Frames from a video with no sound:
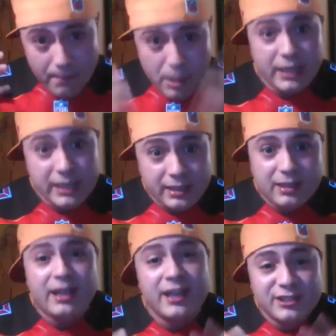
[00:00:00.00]

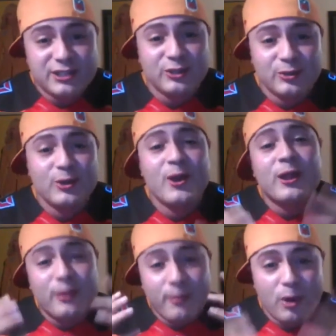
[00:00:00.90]
money into
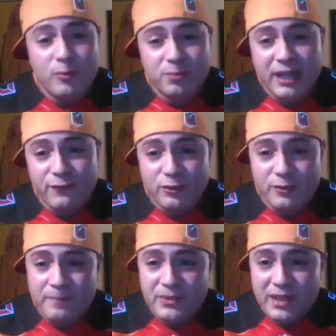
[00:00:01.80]
the mobile platform.